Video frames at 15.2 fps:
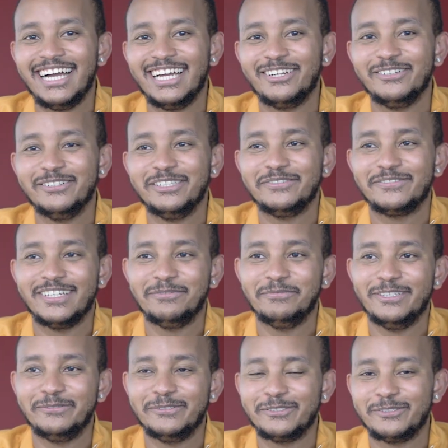I don't know if I'll be
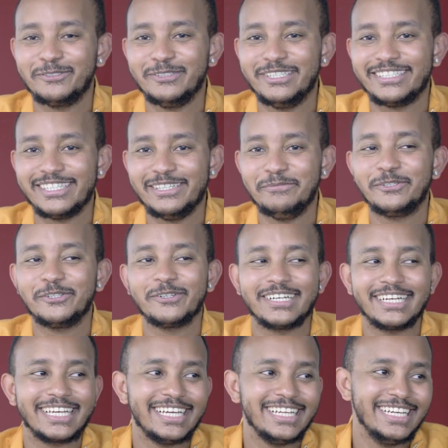able to do the same joke
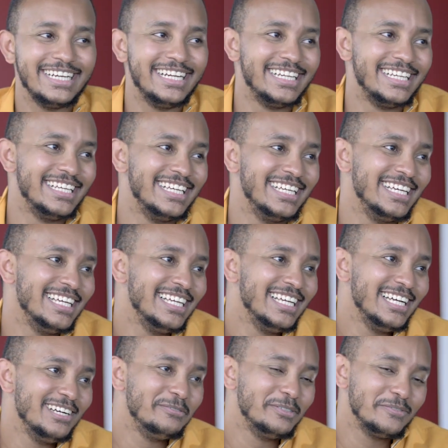again.
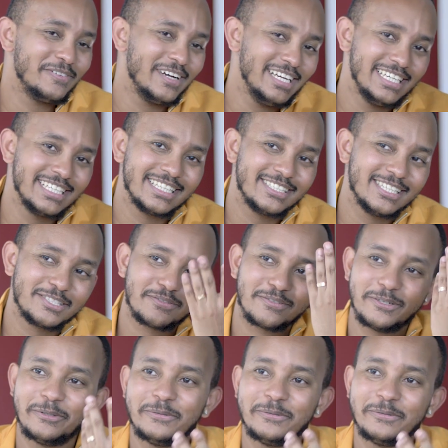We'll find it'll just flow.